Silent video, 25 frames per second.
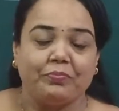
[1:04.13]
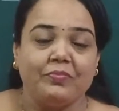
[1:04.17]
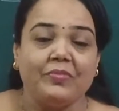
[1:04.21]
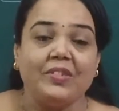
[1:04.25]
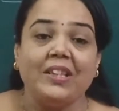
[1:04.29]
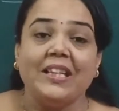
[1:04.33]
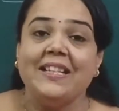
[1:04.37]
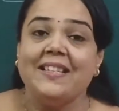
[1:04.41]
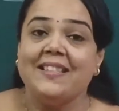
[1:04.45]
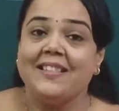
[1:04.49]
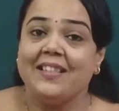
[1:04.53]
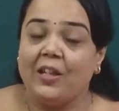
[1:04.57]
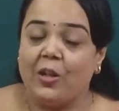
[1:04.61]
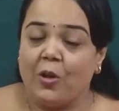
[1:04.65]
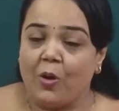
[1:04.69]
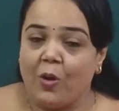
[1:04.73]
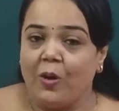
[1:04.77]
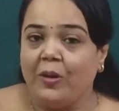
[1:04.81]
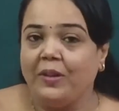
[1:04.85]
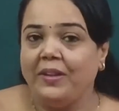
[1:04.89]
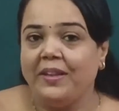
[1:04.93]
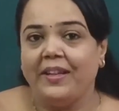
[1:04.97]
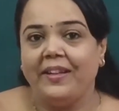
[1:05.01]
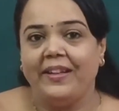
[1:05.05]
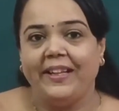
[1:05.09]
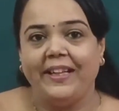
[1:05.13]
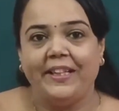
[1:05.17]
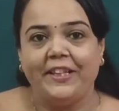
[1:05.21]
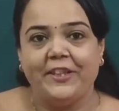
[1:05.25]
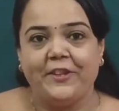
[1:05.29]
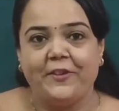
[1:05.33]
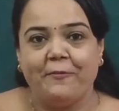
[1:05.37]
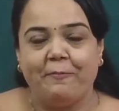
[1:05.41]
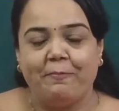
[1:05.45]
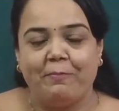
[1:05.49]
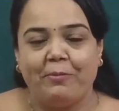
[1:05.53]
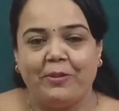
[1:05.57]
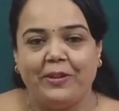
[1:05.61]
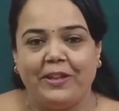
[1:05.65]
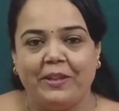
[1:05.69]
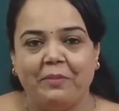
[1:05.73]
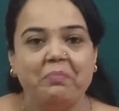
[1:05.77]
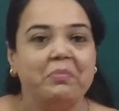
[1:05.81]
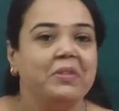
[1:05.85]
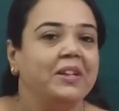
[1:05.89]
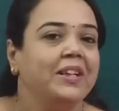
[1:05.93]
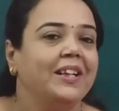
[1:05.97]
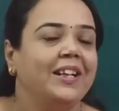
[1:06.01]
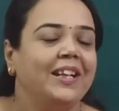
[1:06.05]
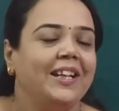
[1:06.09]
it's a long narrative poem.
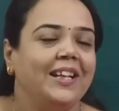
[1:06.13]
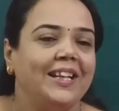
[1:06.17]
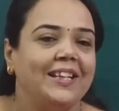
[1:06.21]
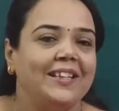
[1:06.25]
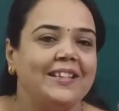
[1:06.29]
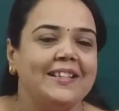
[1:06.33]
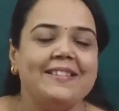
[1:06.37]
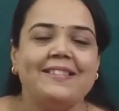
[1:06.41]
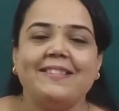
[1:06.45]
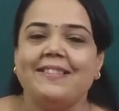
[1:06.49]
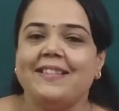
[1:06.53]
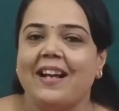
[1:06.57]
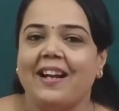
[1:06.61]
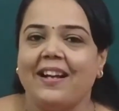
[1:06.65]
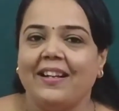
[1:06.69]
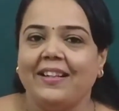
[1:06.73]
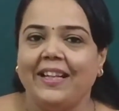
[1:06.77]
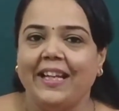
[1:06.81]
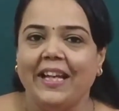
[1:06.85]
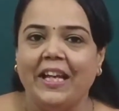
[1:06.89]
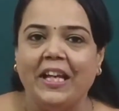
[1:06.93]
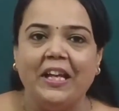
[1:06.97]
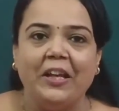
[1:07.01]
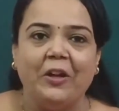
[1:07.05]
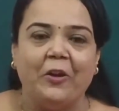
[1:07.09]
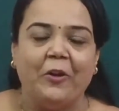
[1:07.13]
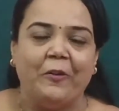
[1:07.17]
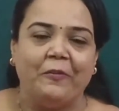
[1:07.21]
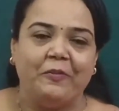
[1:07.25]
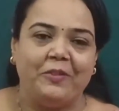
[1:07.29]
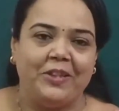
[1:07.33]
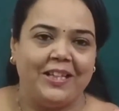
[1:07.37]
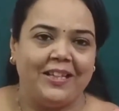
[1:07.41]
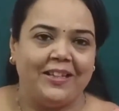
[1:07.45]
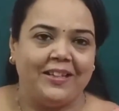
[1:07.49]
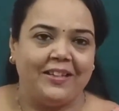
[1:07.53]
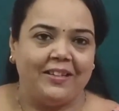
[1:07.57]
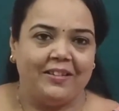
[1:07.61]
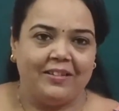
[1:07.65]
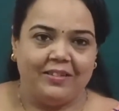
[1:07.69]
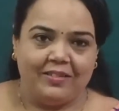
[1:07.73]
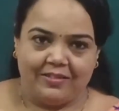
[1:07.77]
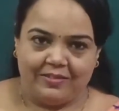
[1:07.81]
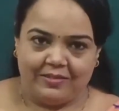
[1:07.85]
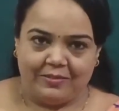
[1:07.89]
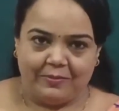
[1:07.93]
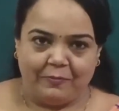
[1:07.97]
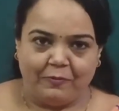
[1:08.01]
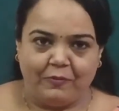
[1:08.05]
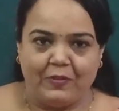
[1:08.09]
In the starting of the
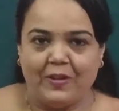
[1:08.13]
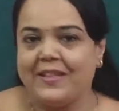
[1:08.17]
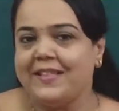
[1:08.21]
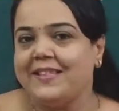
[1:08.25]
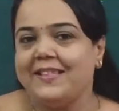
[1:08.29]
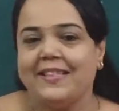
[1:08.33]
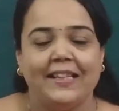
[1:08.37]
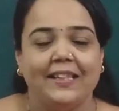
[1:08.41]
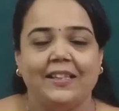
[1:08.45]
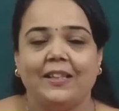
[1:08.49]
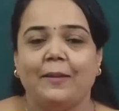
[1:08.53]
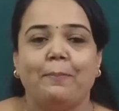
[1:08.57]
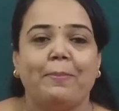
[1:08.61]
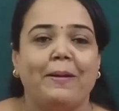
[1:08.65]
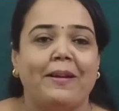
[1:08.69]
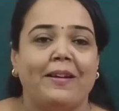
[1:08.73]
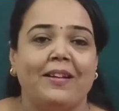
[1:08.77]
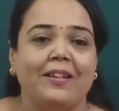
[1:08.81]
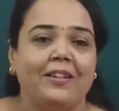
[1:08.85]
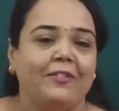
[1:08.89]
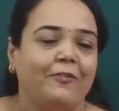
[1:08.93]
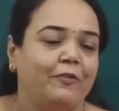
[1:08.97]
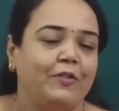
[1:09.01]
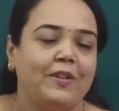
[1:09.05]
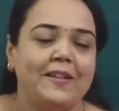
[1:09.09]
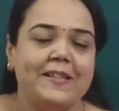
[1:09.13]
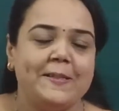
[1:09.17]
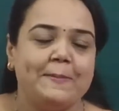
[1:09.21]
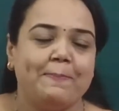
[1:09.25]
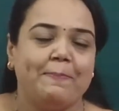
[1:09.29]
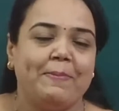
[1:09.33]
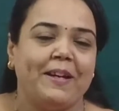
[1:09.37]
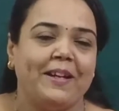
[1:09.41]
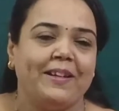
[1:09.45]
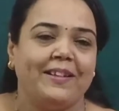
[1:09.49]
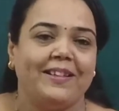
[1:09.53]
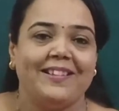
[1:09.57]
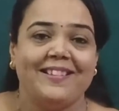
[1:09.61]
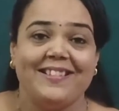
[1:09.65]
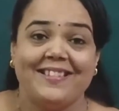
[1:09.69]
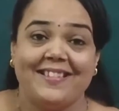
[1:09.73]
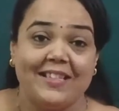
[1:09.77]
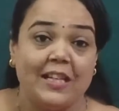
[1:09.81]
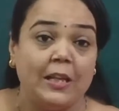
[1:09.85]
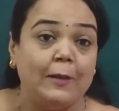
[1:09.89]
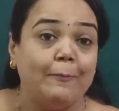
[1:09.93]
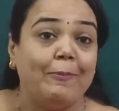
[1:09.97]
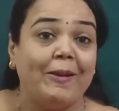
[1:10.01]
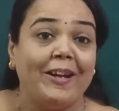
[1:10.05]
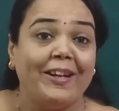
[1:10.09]
first part
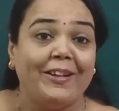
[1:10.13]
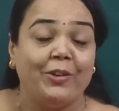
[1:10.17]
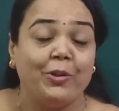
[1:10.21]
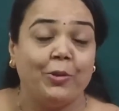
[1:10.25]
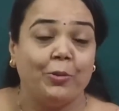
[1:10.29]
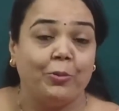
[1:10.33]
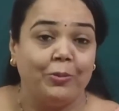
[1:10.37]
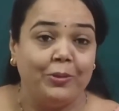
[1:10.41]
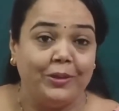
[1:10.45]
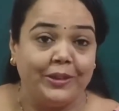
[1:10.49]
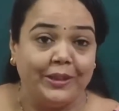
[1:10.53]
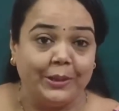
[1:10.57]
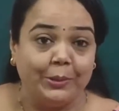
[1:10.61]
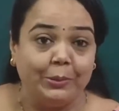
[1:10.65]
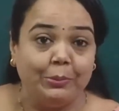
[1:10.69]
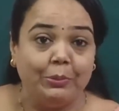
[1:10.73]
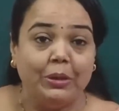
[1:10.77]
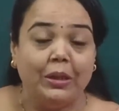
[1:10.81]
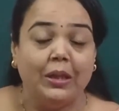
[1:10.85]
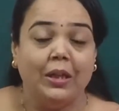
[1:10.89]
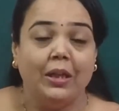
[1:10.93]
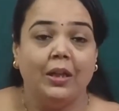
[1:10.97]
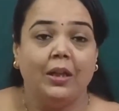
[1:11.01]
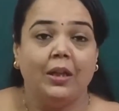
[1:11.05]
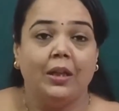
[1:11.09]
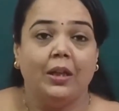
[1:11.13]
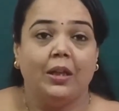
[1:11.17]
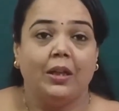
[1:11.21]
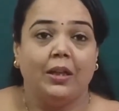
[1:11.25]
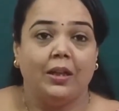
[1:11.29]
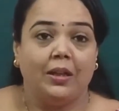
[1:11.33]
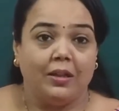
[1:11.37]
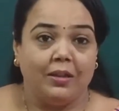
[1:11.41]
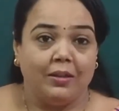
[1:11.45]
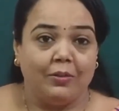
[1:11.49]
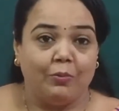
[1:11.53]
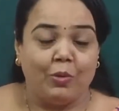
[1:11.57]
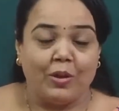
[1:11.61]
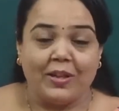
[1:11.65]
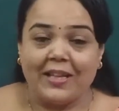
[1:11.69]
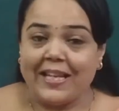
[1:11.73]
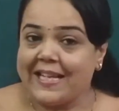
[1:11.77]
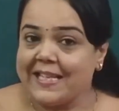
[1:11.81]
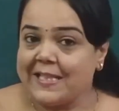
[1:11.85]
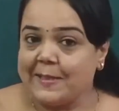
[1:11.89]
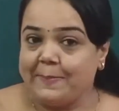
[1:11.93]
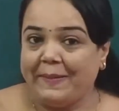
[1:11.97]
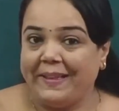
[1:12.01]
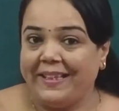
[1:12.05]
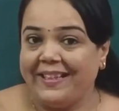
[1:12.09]
itself, I told you what
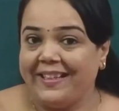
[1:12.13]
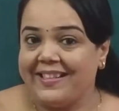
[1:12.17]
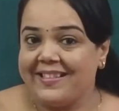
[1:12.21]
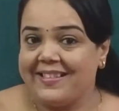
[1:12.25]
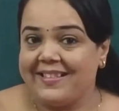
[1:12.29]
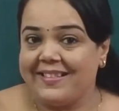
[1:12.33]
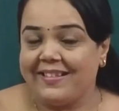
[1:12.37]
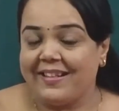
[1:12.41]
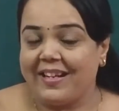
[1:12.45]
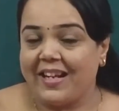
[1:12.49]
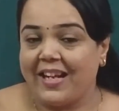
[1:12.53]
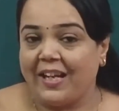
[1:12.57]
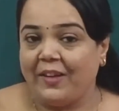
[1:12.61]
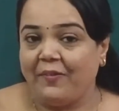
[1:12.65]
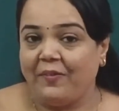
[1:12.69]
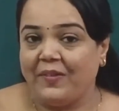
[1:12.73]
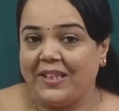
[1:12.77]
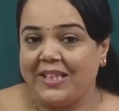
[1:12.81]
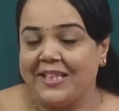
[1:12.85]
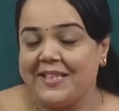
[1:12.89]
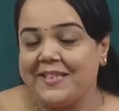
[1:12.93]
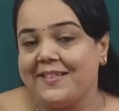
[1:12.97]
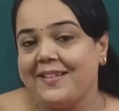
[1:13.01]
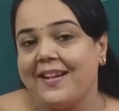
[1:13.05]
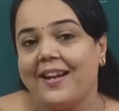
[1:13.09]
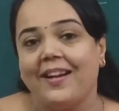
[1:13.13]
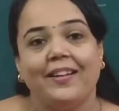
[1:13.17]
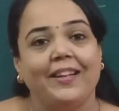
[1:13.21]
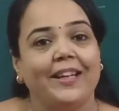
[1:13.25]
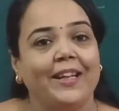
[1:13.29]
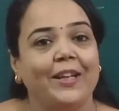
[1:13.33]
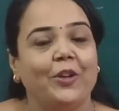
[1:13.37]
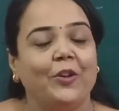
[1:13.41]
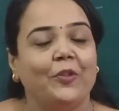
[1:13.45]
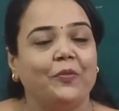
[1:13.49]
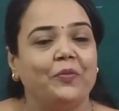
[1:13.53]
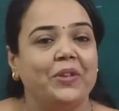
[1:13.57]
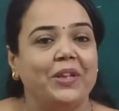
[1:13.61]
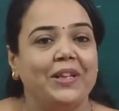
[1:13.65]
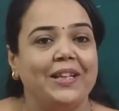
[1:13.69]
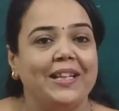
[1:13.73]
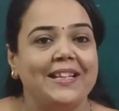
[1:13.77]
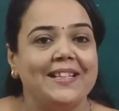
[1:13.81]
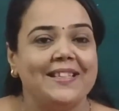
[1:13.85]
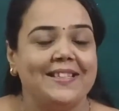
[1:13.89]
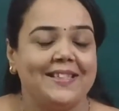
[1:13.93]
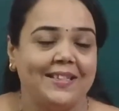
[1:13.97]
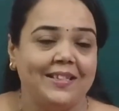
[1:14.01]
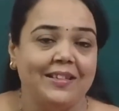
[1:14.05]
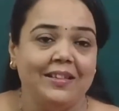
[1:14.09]
has been described in the starting of the
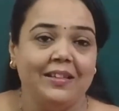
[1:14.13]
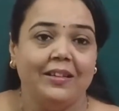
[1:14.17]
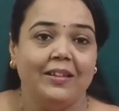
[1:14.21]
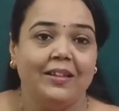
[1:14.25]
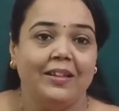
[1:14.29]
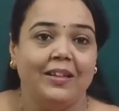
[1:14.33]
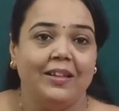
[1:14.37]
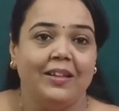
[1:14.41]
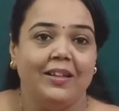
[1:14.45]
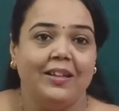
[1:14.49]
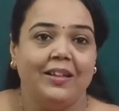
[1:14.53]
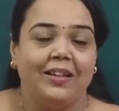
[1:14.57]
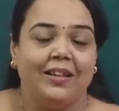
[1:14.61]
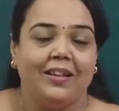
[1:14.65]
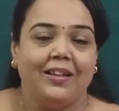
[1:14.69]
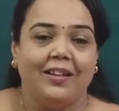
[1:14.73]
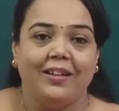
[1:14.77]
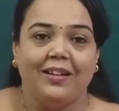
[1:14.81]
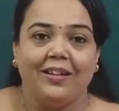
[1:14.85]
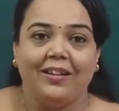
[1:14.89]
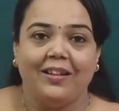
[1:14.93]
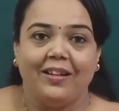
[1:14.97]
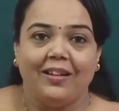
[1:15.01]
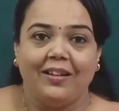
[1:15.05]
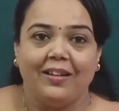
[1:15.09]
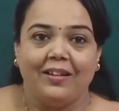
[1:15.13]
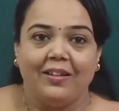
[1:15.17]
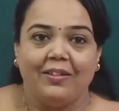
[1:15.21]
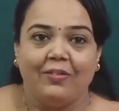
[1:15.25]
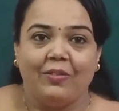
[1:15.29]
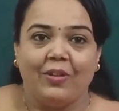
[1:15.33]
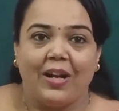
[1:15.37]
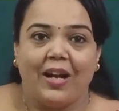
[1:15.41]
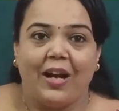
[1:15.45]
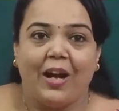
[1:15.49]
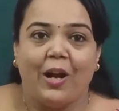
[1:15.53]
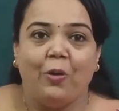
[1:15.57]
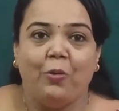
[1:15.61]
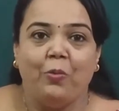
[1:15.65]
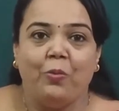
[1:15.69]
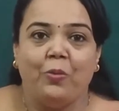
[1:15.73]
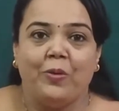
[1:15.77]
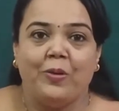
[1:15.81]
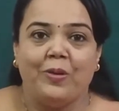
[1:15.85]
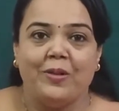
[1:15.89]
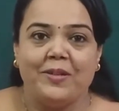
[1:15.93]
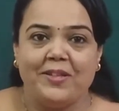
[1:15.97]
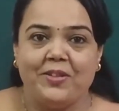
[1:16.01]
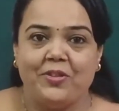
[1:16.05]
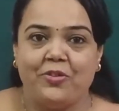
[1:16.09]
lesson. How
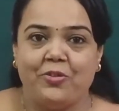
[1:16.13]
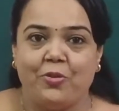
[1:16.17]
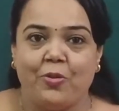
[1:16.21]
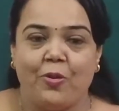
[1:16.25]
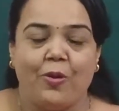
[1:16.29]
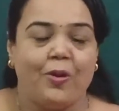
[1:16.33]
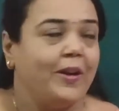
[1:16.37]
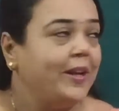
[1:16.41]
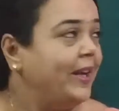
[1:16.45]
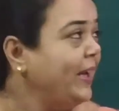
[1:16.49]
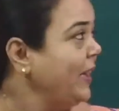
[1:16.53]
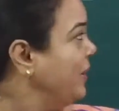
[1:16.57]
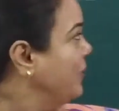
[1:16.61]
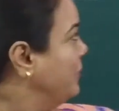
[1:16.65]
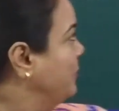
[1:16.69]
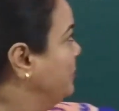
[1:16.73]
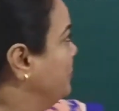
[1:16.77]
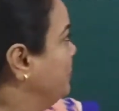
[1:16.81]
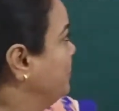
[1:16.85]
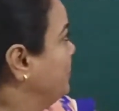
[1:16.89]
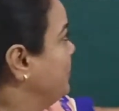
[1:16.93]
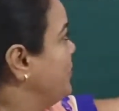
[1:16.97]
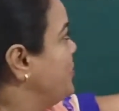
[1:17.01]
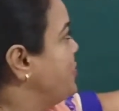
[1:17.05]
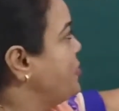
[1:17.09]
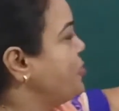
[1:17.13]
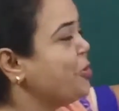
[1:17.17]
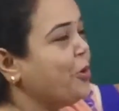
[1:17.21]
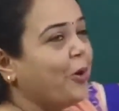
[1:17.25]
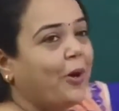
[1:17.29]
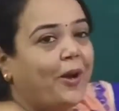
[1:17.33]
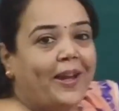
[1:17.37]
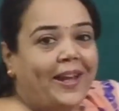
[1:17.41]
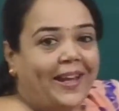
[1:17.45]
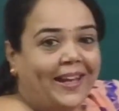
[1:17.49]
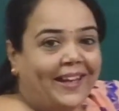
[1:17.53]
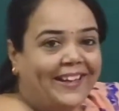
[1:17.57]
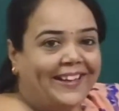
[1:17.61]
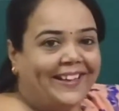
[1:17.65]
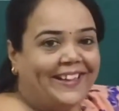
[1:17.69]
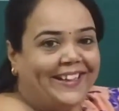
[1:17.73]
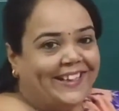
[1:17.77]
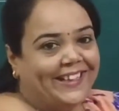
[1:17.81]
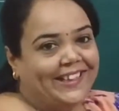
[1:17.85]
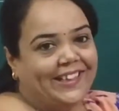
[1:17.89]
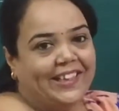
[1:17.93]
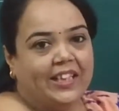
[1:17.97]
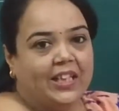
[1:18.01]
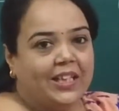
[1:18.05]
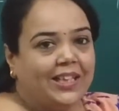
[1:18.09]
was Troy? Troy,
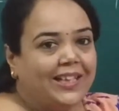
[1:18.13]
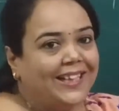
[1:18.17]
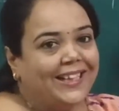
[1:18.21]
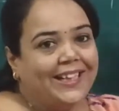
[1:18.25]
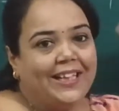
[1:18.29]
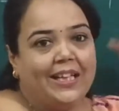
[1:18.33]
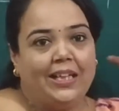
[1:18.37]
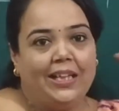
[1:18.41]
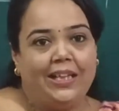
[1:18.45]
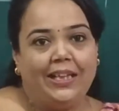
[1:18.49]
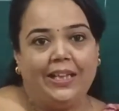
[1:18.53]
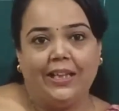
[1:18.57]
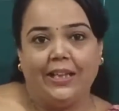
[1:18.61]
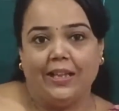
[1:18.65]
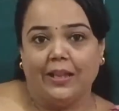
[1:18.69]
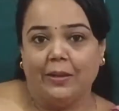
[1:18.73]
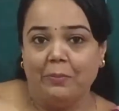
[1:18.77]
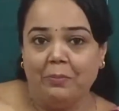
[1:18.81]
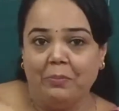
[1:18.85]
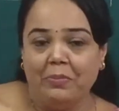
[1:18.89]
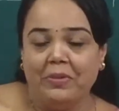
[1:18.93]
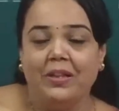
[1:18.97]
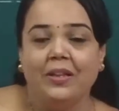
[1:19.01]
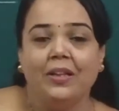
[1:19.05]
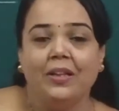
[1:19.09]
Ilium.